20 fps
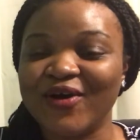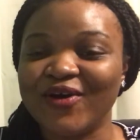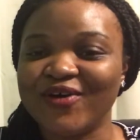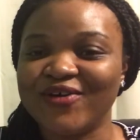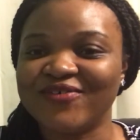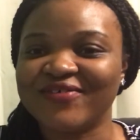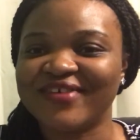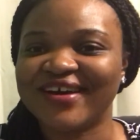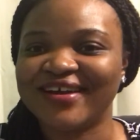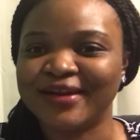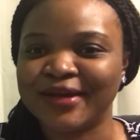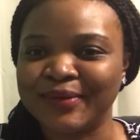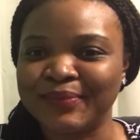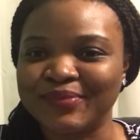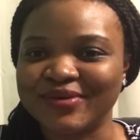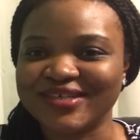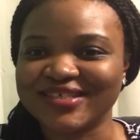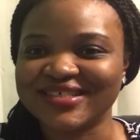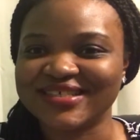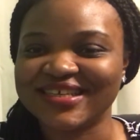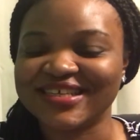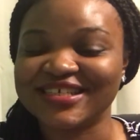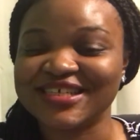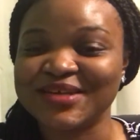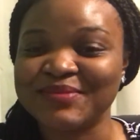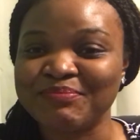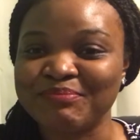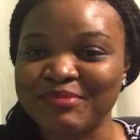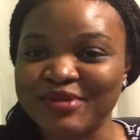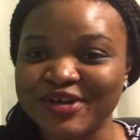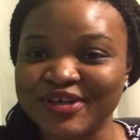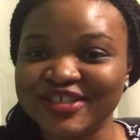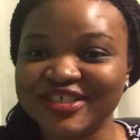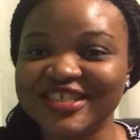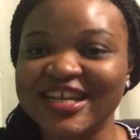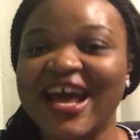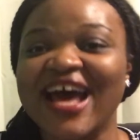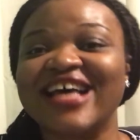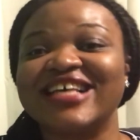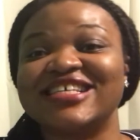of Anambra State
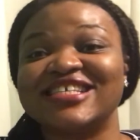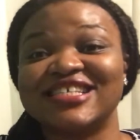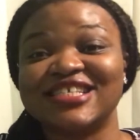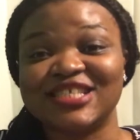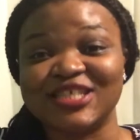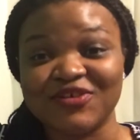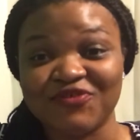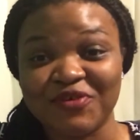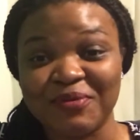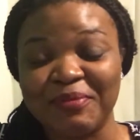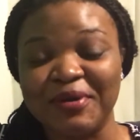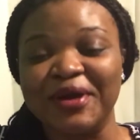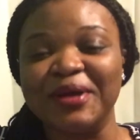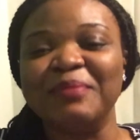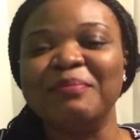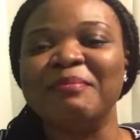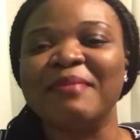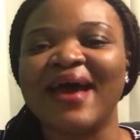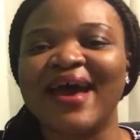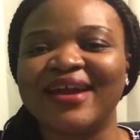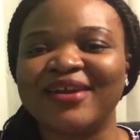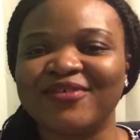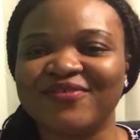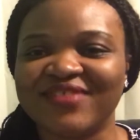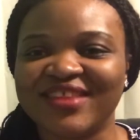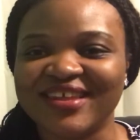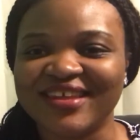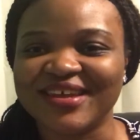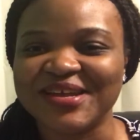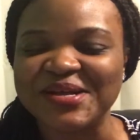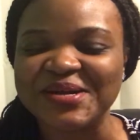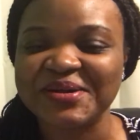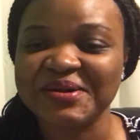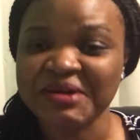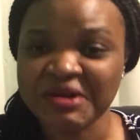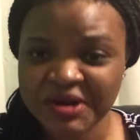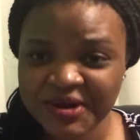emerged as Silverbird Man of the Year.